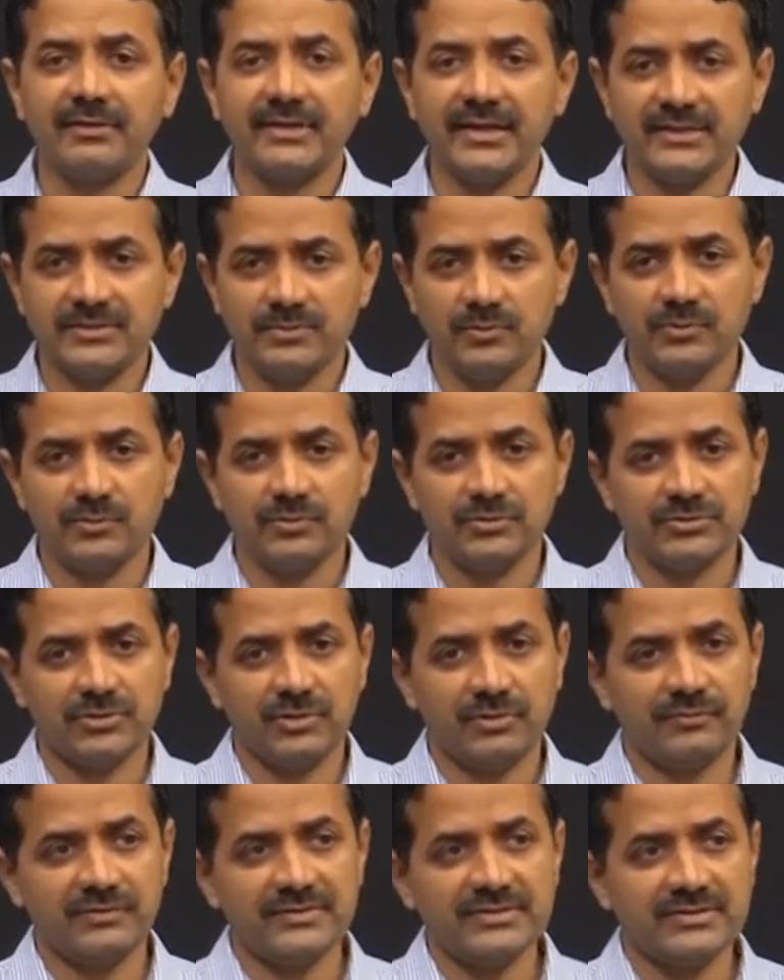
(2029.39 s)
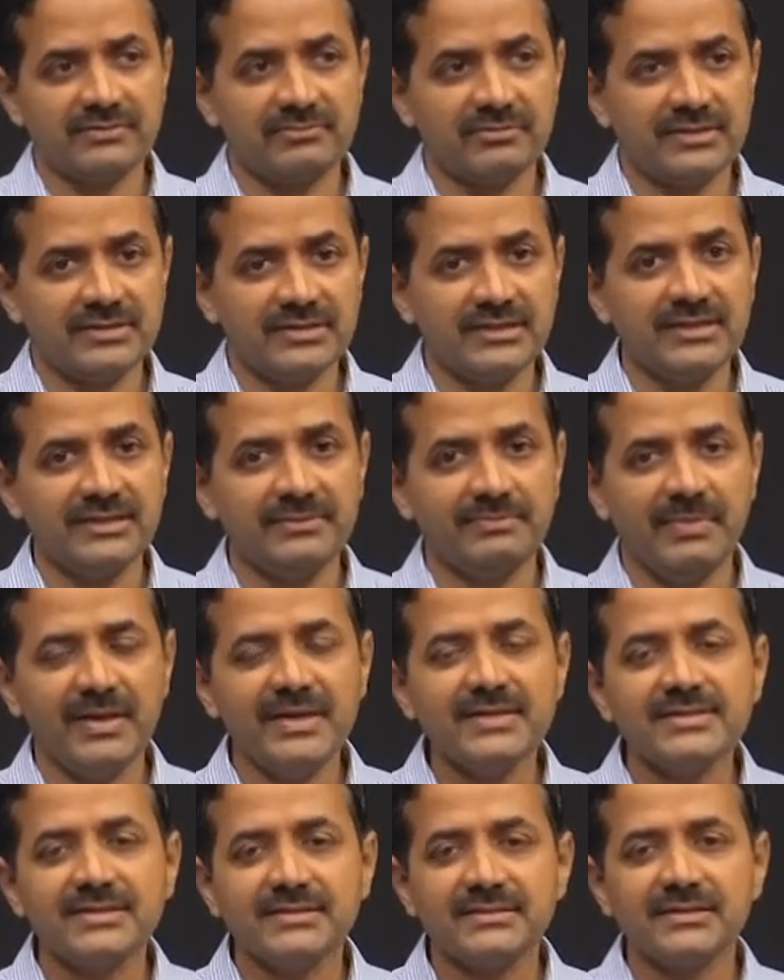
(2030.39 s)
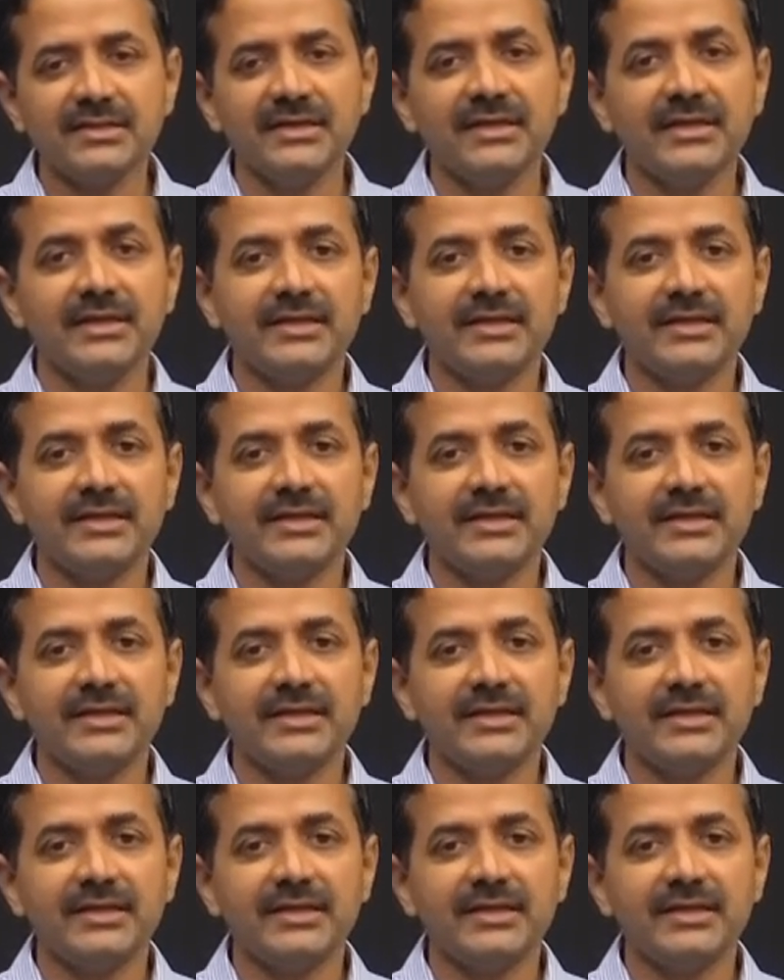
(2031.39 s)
textbooks or we see, we see in patients,